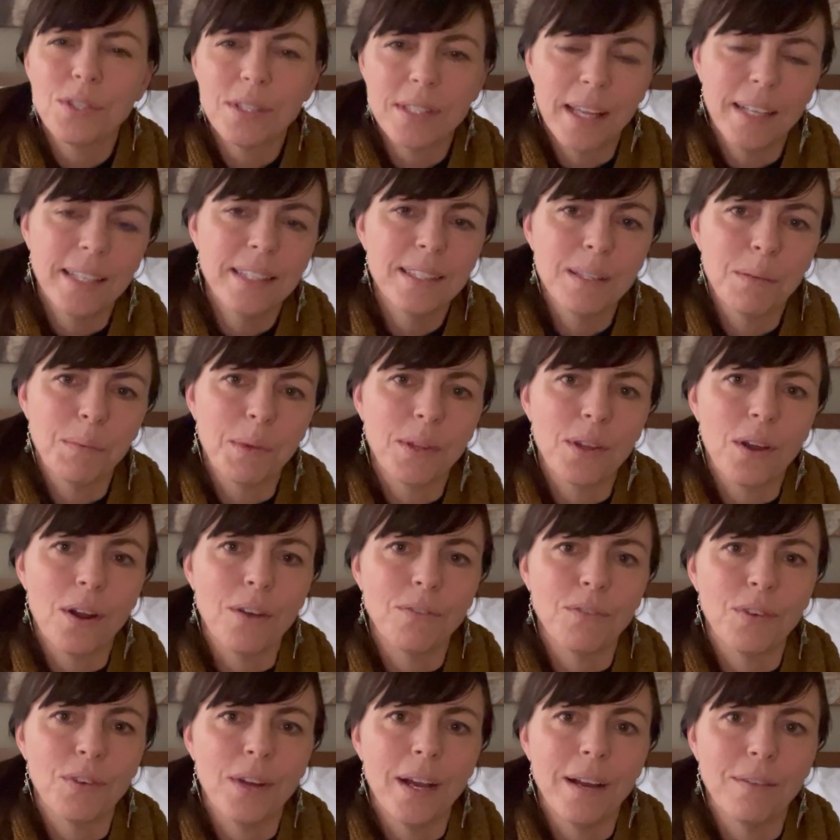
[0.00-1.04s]
sending them with
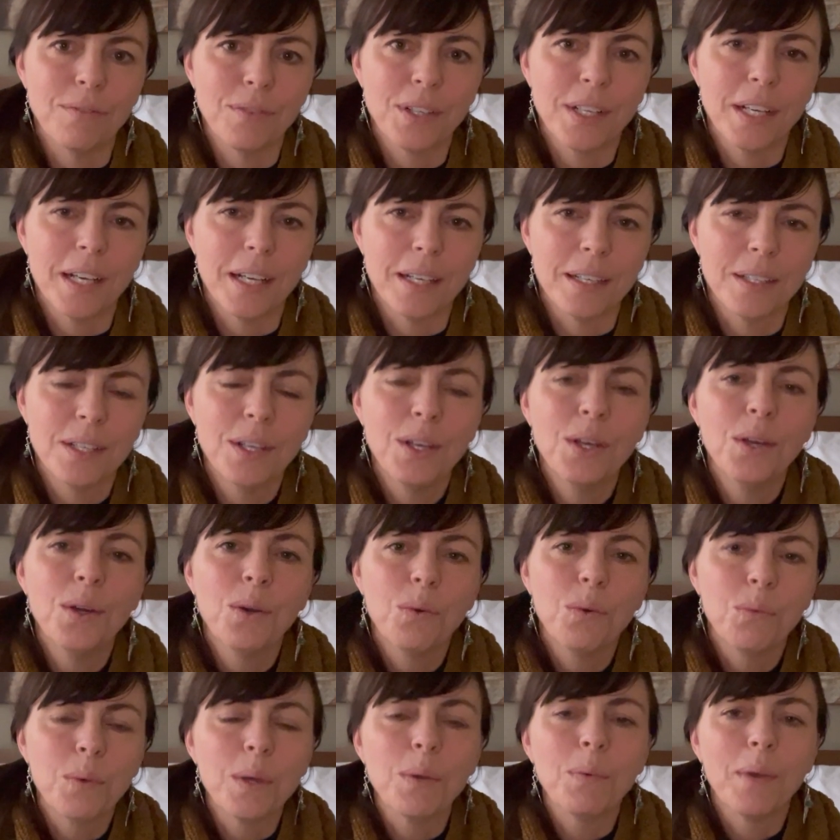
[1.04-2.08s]
Heart for Africa,
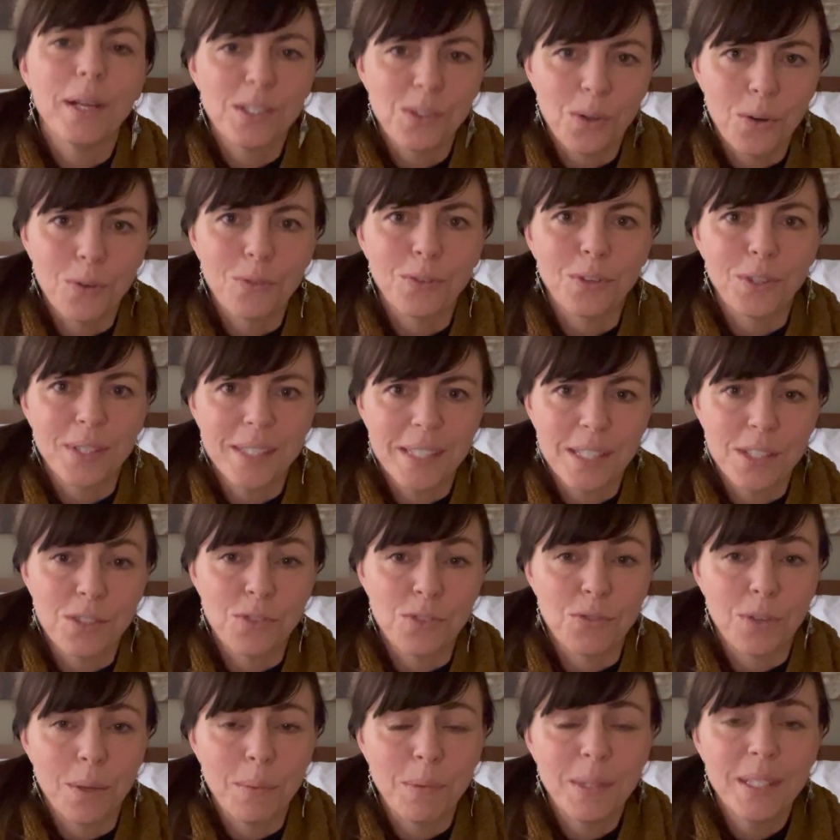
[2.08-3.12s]
we went over and
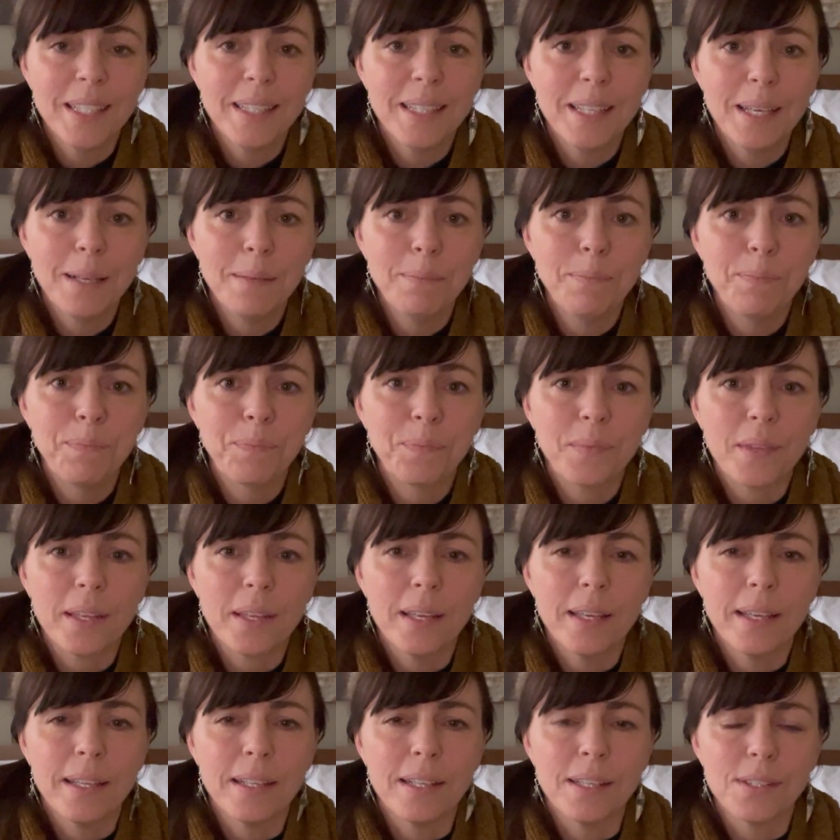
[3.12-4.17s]
distributed them
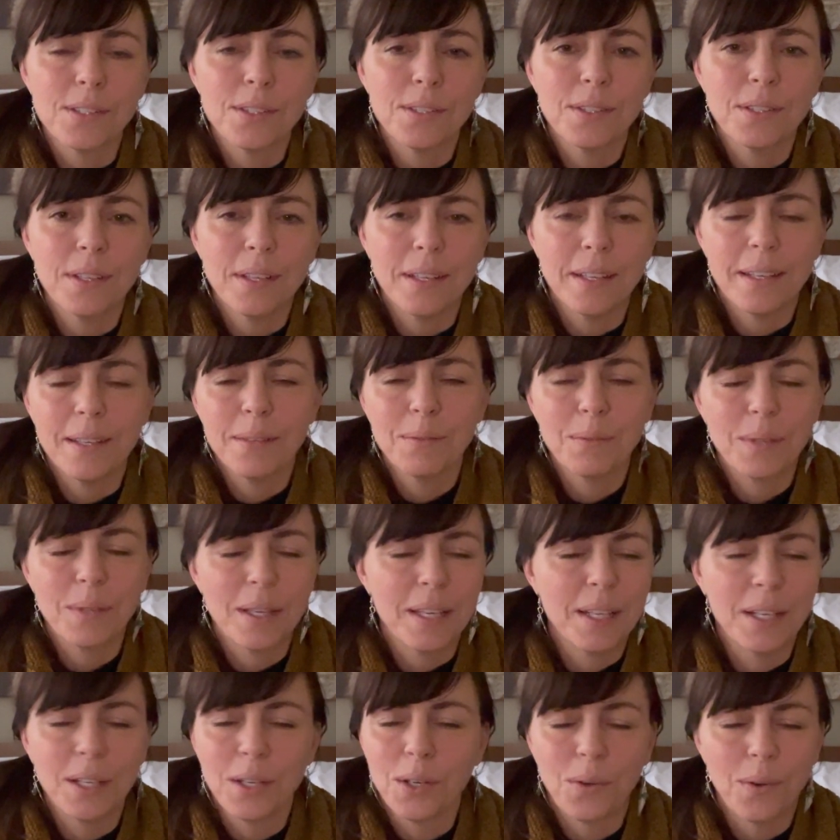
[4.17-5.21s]
in
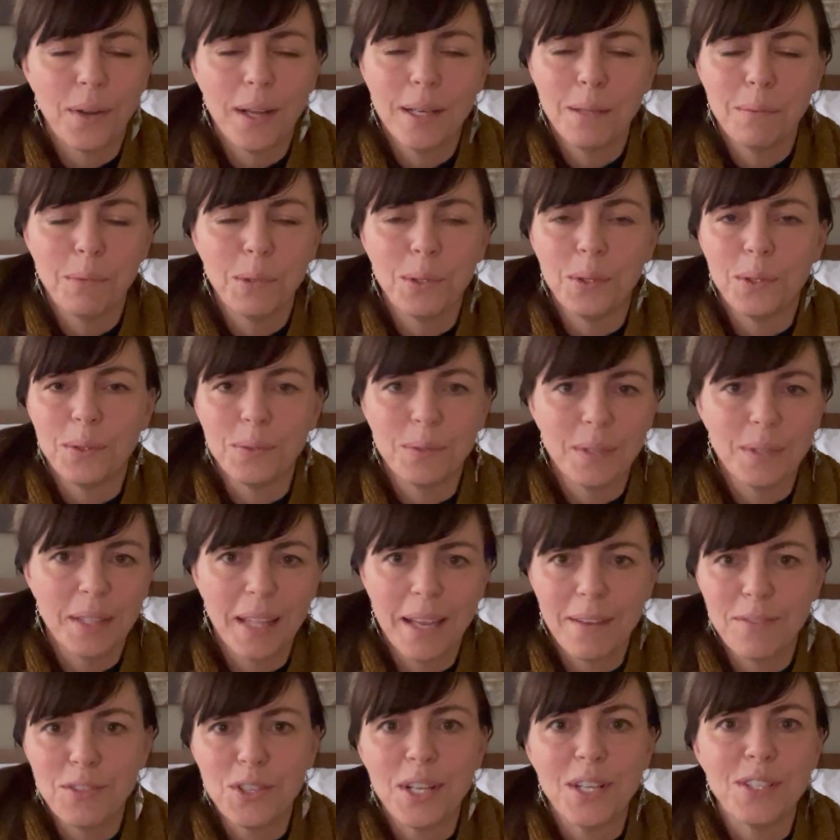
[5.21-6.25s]
an incredible,
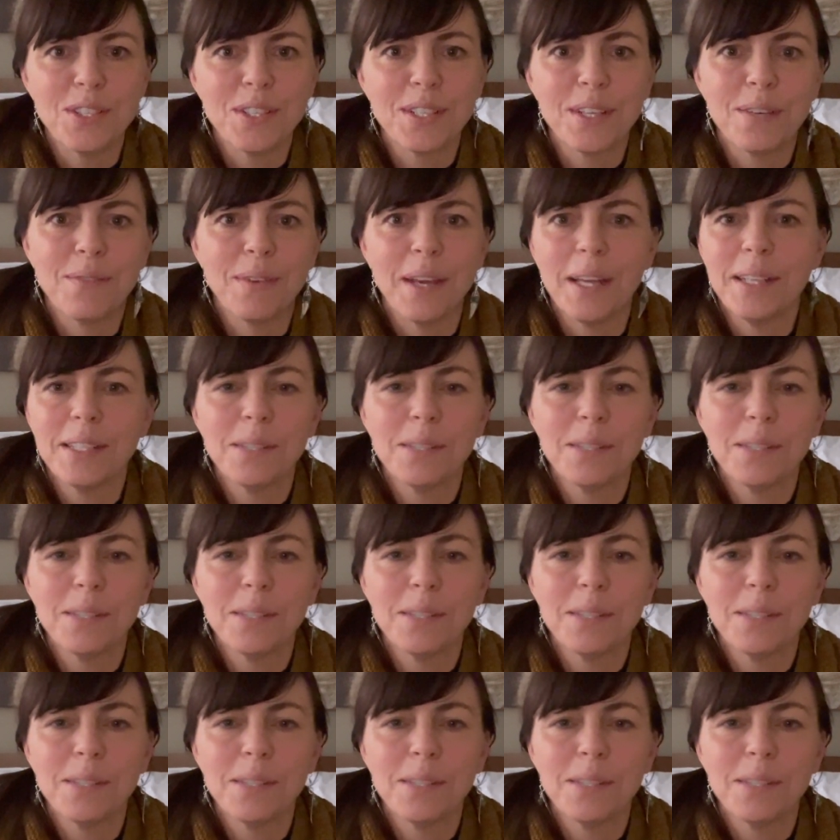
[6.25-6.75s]
life-changing event.